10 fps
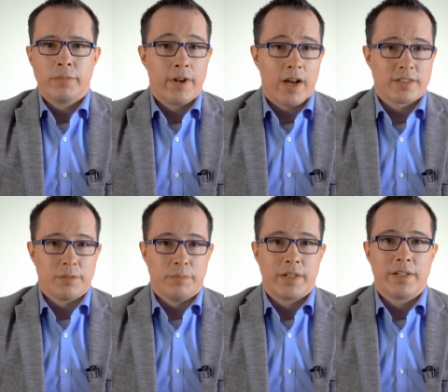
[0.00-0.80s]

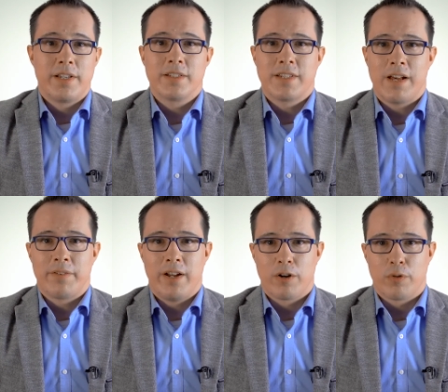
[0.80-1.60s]
NOSM does have
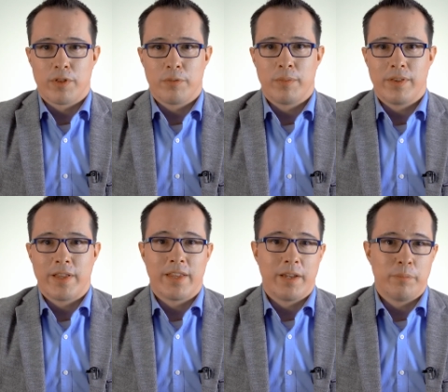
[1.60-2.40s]
an algorithm
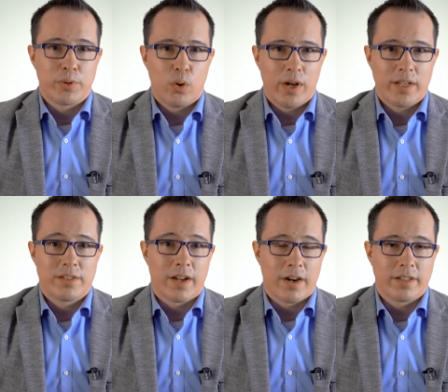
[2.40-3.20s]
that they employ
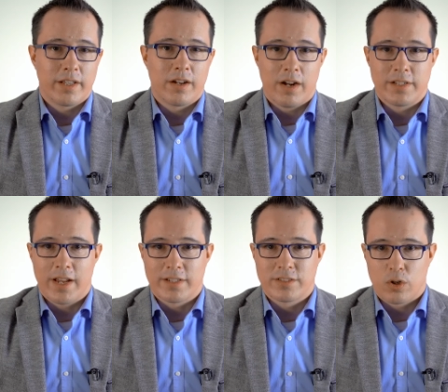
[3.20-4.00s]
to calculate
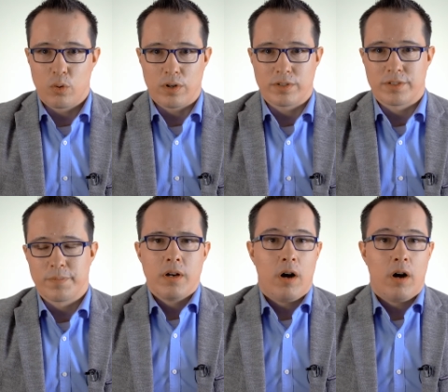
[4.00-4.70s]
context scores.